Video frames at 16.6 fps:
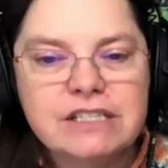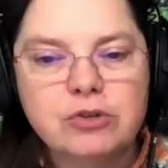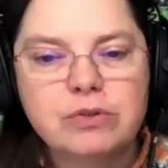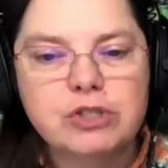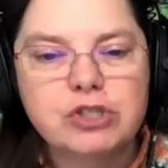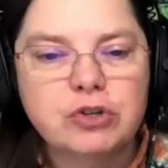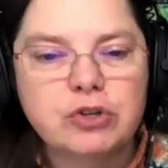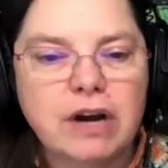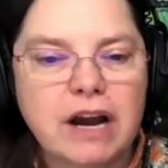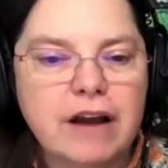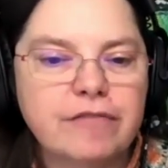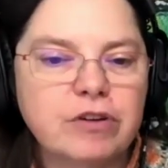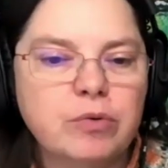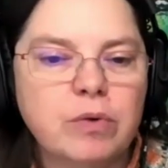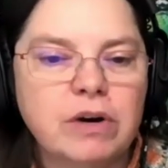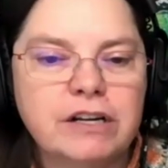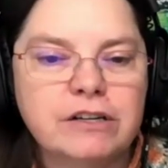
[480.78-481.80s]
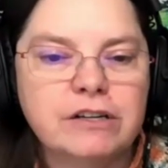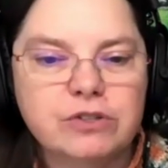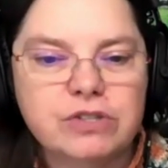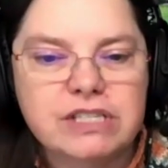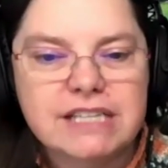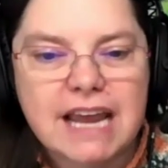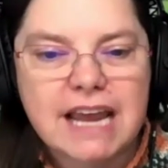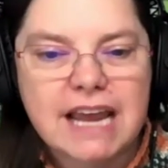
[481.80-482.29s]
to ensure everyone
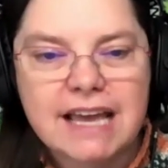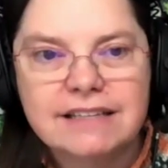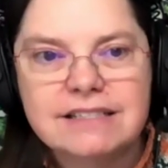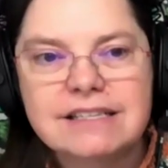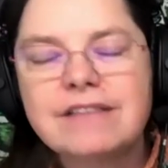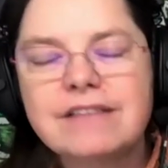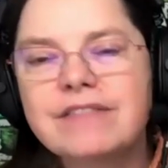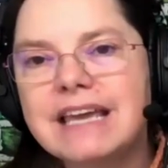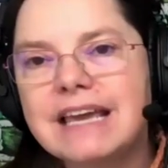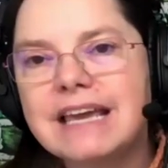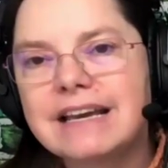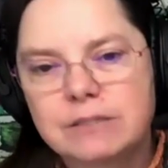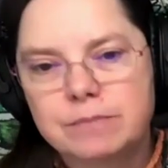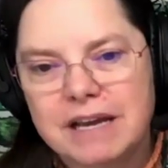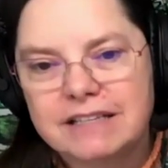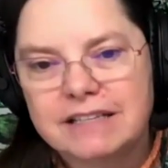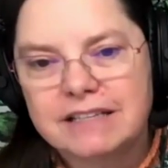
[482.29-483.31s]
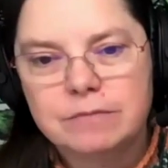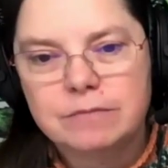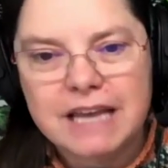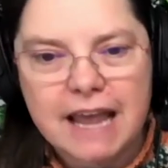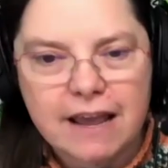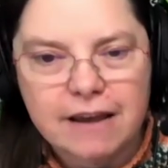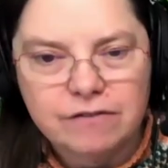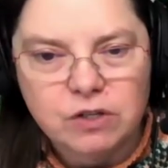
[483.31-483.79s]
understands the expected
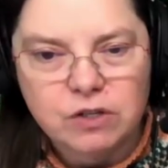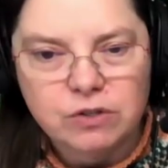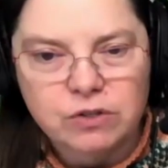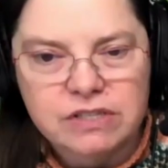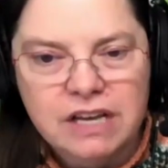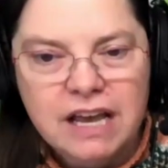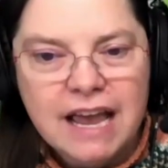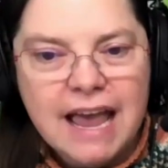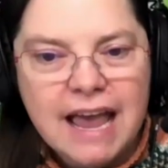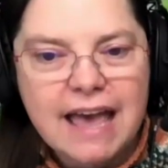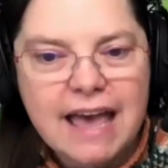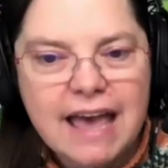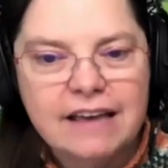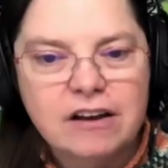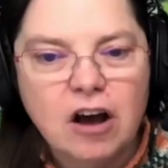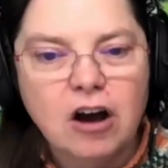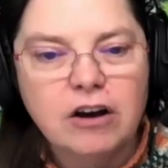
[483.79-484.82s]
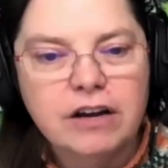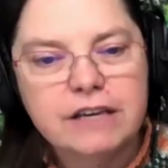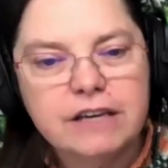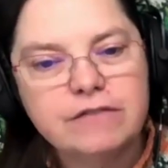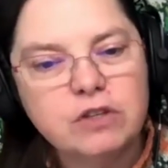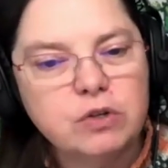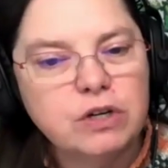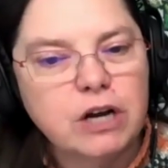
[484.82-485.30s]
behaviors. And I'll
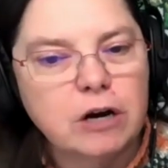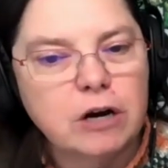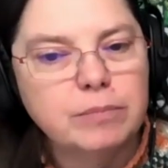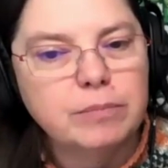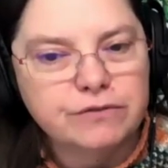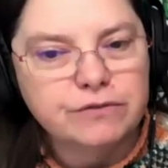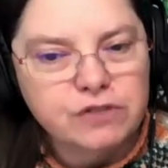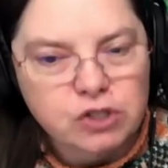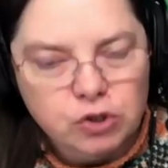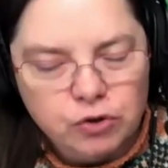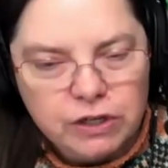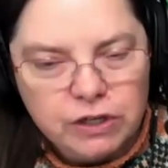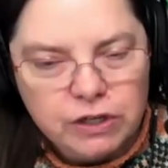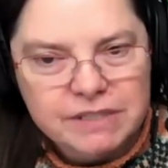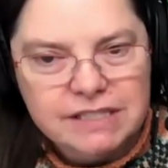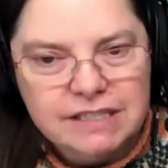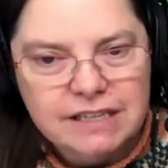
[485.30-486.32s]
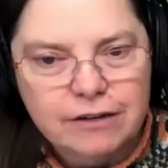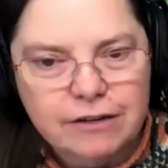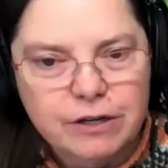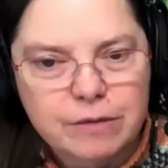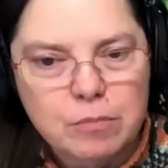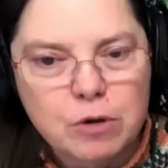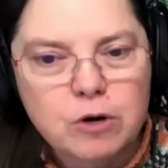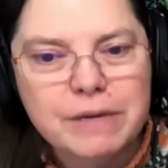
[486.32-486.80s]
give you a couple of scripts here
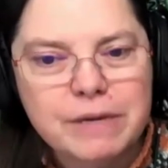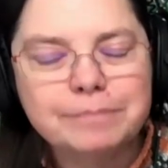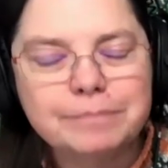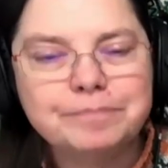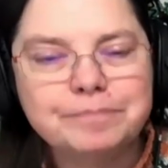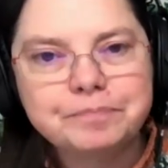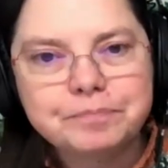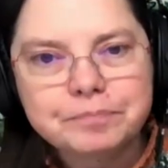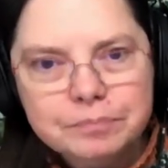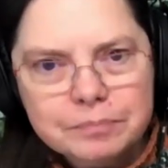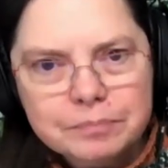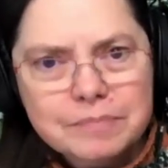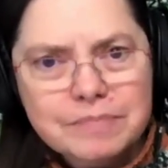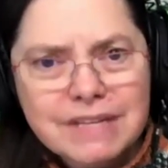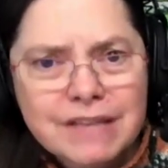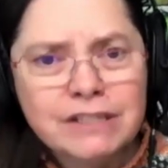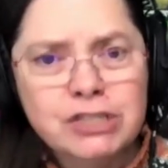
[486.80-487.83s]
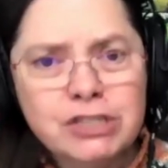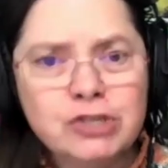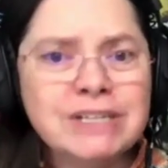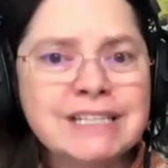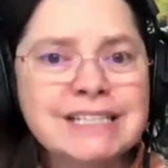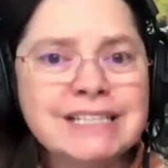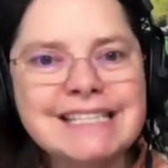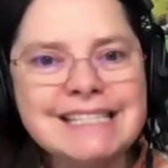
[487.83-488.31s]
in a moment that you
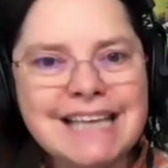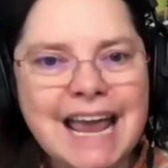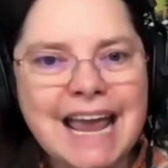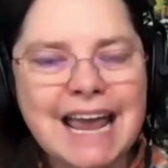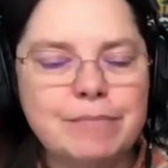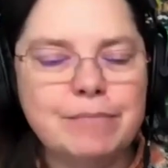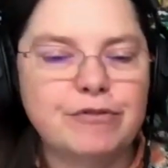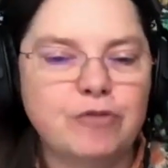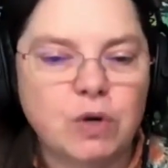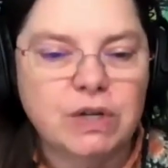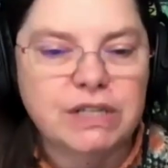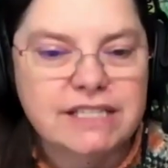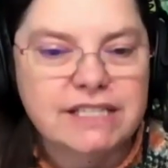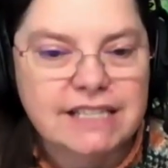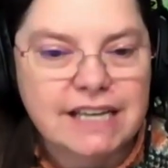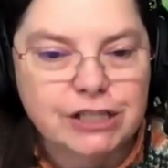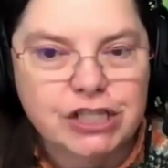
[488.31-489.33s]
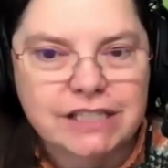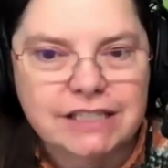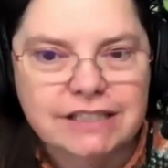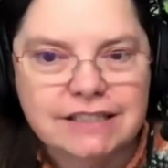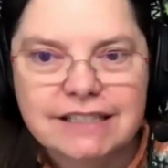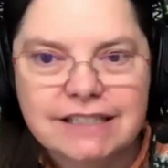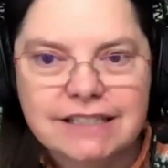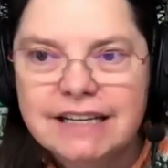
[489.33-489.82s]
can say before a
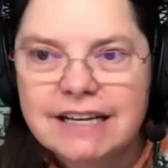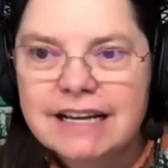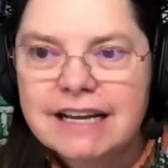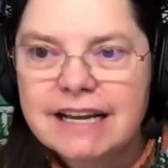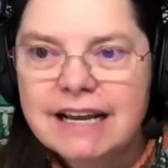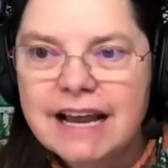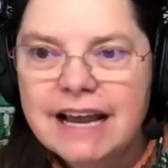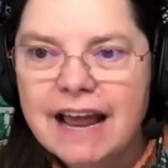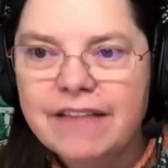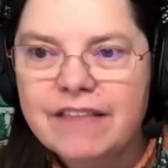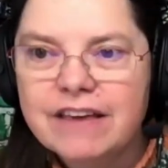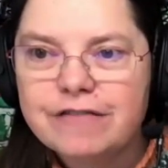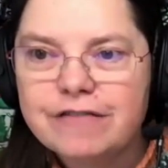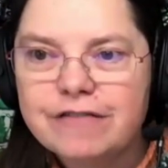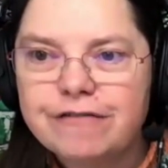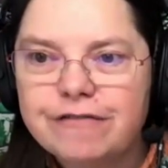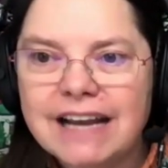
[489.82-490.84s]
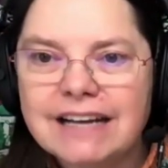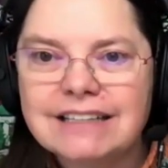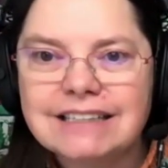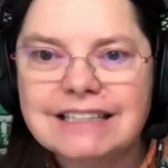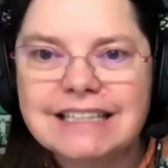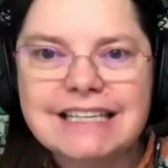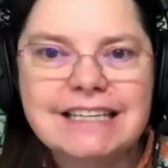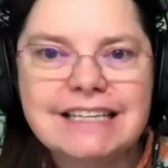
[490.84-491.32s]
session. And then
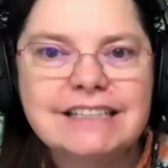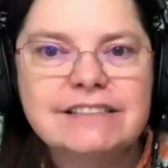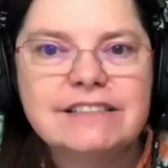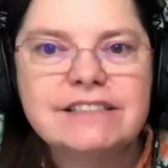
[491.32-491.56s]
finally,